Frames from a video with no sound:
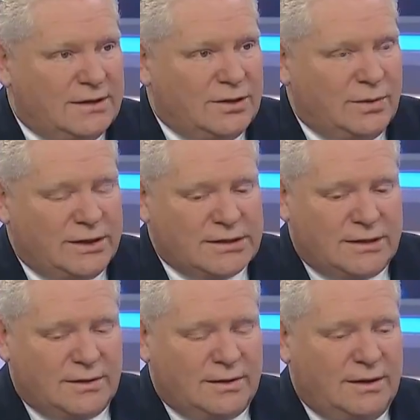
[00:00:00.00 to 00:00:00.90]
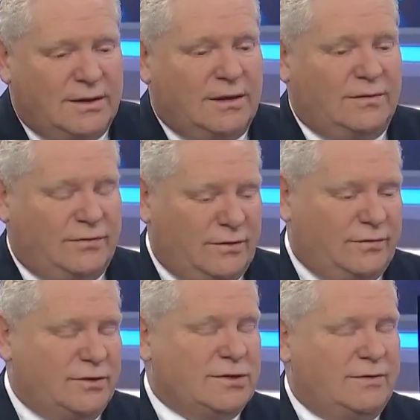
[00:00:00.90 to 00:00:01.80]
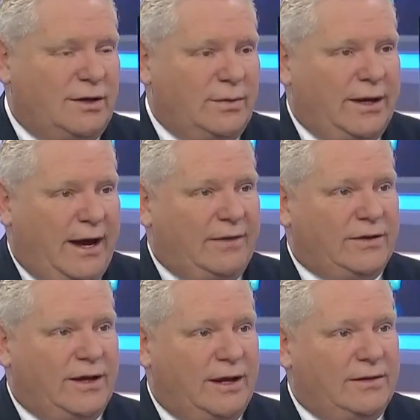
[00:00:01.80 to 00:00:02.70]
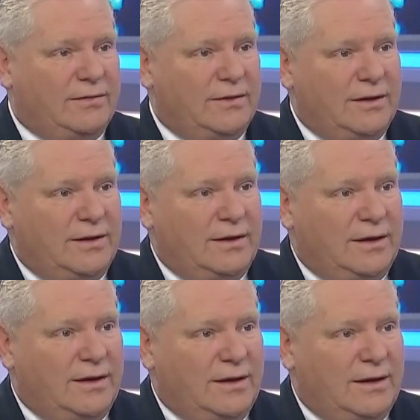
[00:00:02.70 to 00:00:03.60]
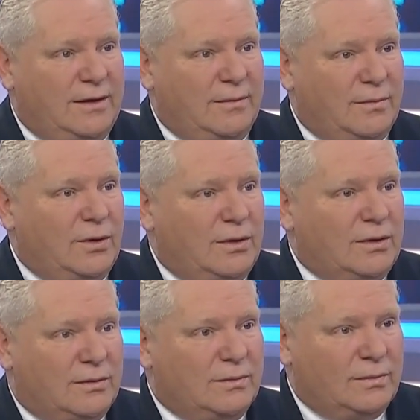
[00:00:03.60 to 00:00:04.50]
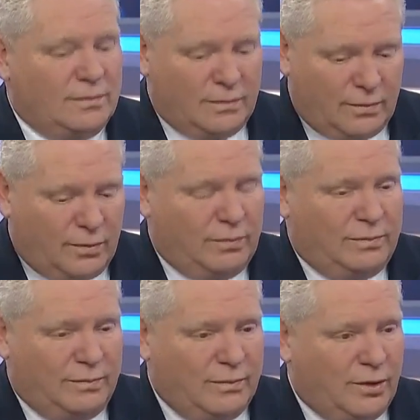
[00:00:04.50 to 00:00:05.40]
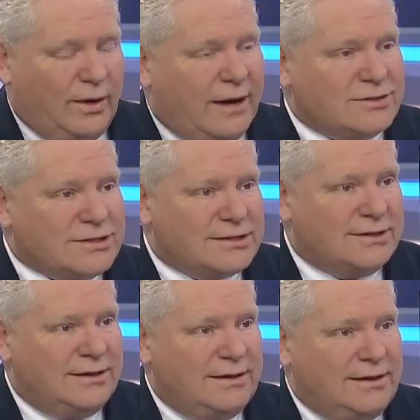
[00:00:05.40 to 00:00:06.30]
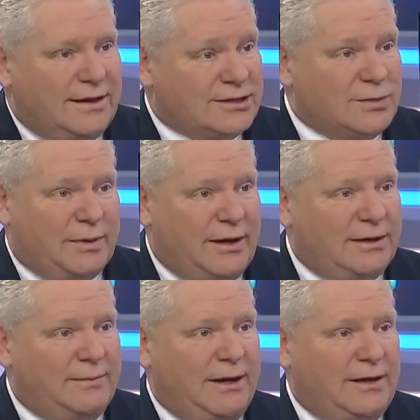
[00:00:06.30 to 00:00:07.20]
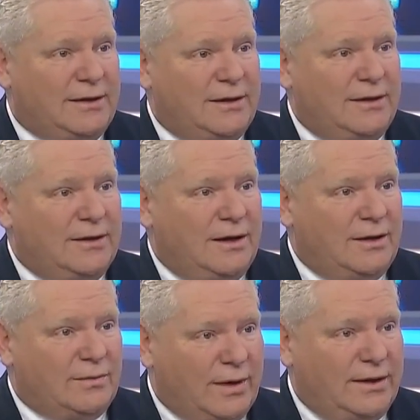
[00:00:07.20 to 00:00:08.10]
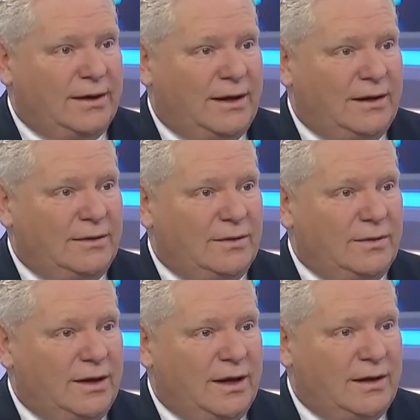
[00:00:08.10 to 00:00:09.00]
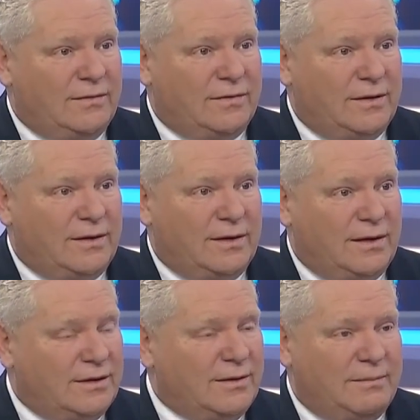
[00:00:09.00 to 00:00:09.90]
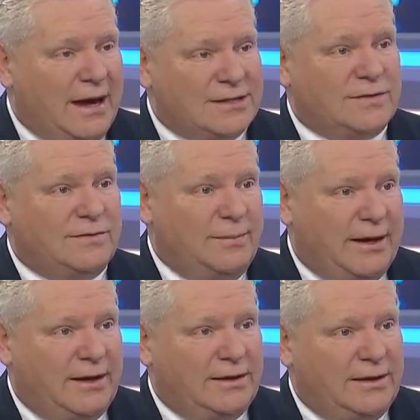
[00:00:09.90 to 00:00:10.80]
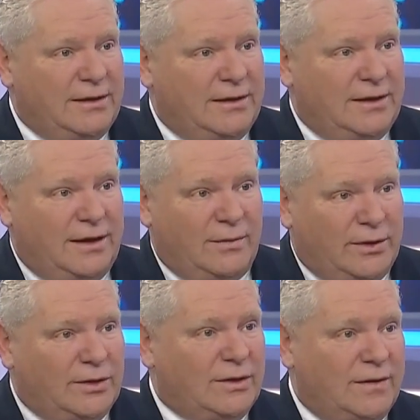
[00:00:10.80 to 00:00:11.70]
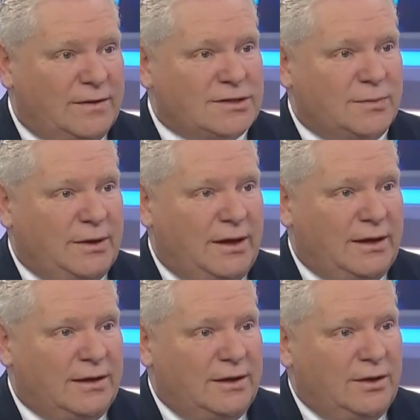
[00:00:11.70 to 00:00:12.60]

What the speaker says: that in two ways here. First of all, we have to have more houses, supply and demand. Right now, we have massive demand, and we don't have the supply.